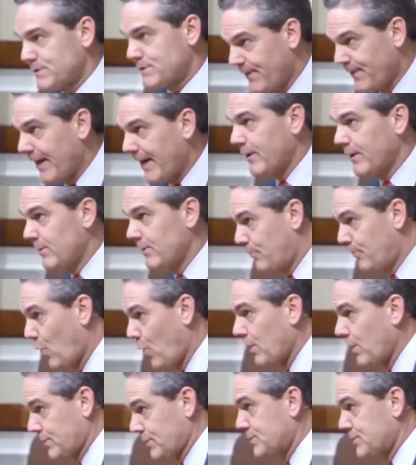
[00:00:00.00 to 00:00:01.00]
And it was very
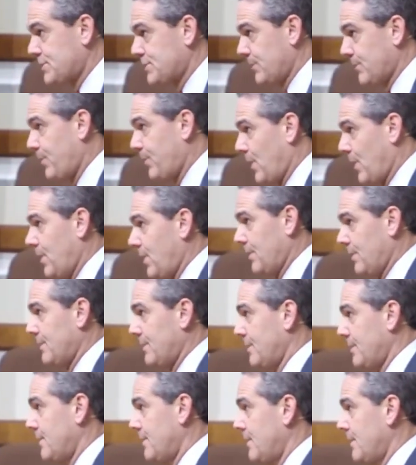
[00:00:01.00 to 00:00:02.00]
important to
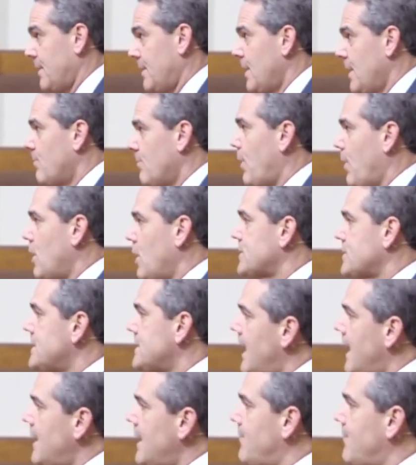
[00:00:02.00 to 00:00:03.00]
Paul.
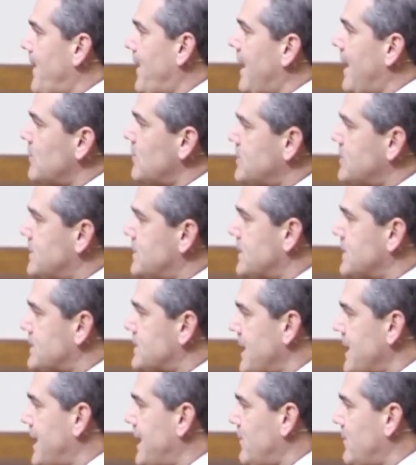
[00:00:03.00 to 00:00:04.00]
Paul's not
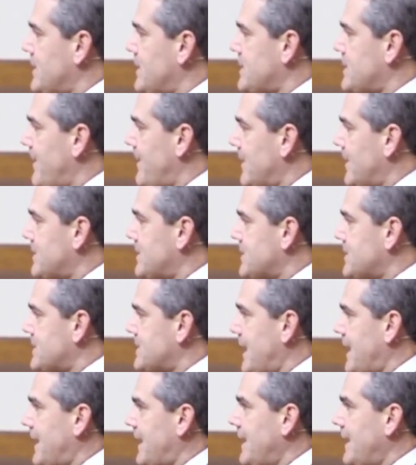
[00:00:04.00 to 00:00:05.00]
about to say what he's about
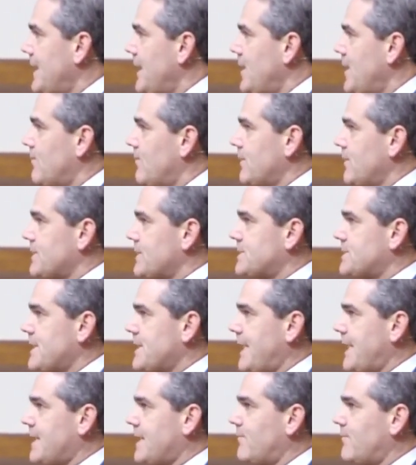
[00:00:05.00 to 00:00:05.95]
to say for the